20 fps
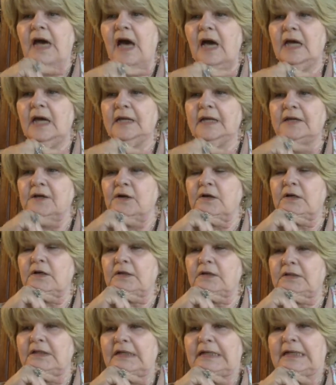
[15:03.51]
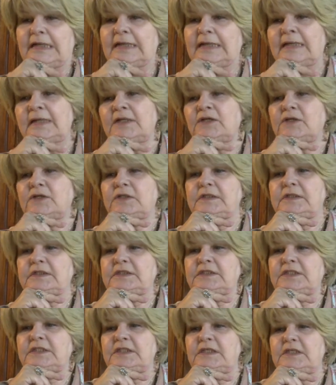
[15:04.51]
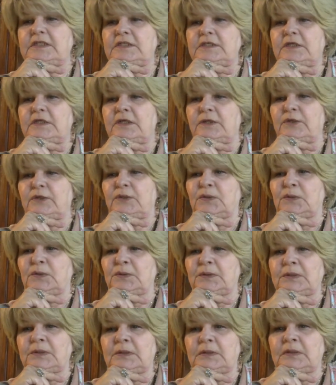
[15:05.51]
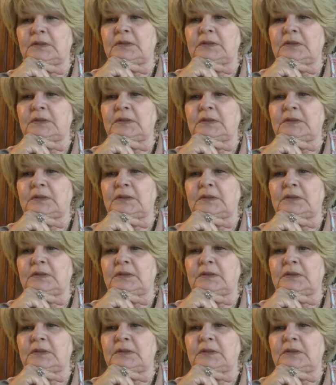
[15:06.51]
Hi, Carla. Good to see you.